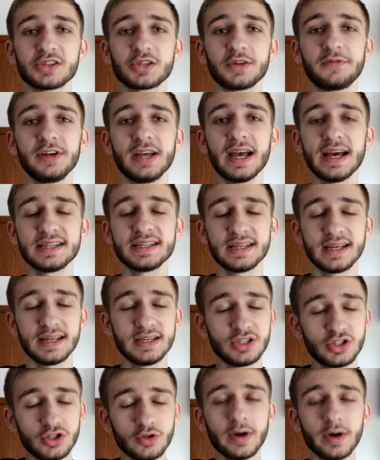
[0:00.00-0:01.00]
So if you guys
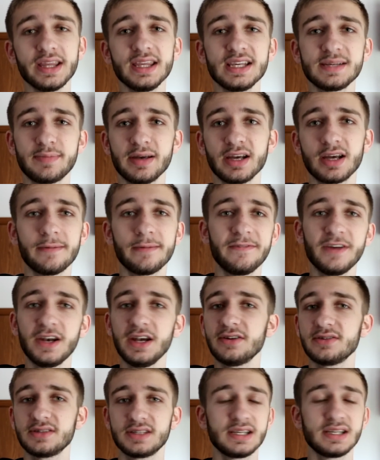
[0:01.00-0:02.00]
enjoy these pickup
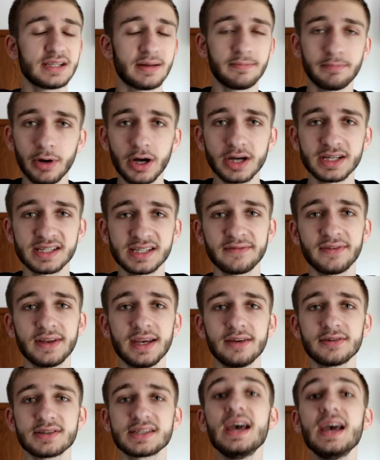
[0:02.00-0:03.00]
videos, these unboxing
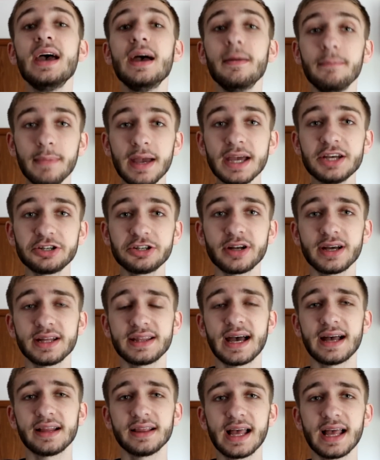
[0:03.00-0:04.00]
videos, make sure to hit
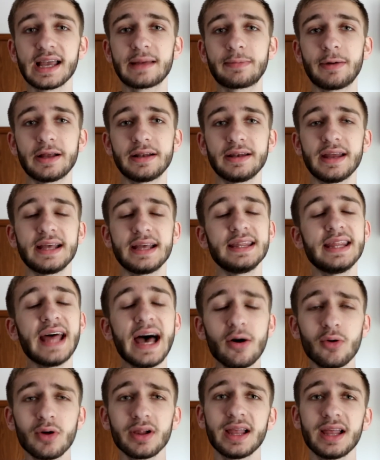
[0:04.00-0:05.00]
that like button and
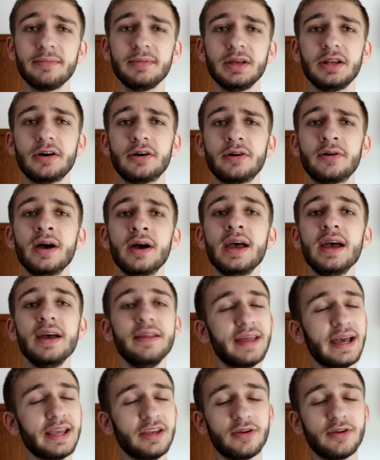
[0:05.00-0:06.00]
that will let me know
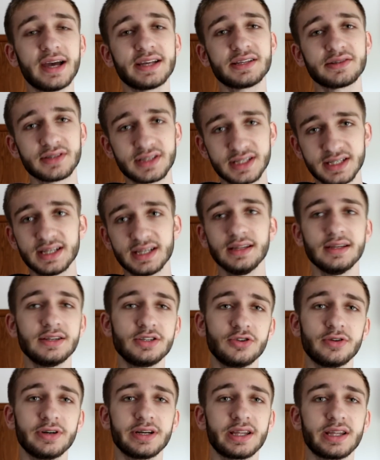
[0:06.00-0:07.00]
that you guys are still
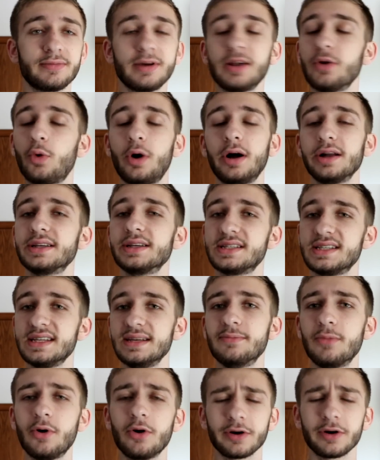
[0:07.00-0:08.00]
enjoying them and want to
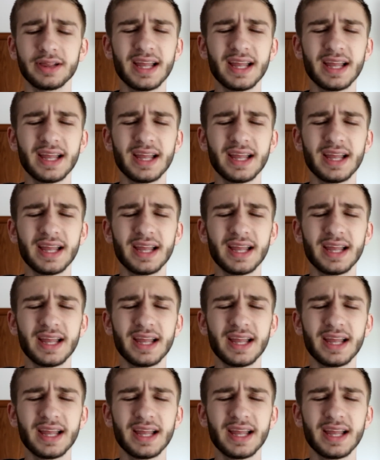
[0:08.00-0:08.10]
see more.